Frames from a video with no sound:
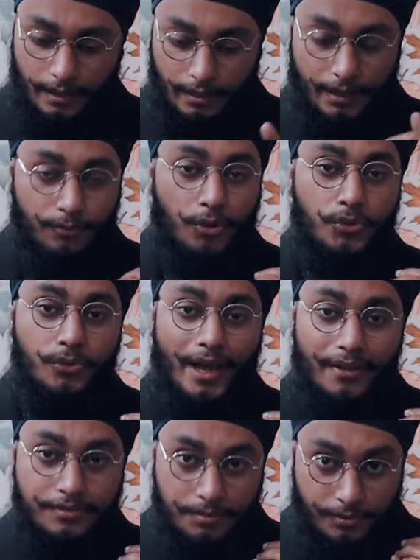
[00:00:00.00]
and want to
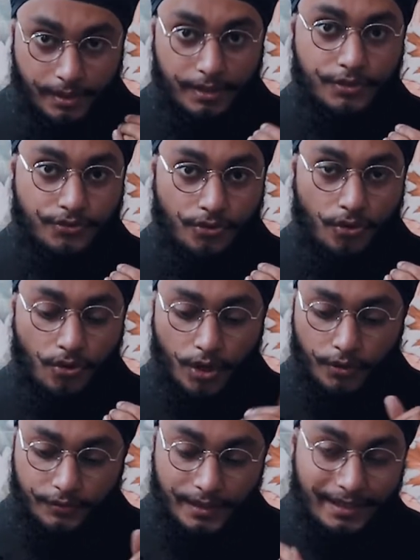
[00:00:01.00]
have some really strong
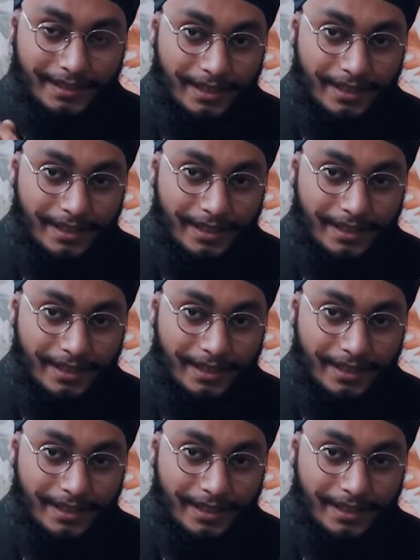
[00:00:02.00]
coffee,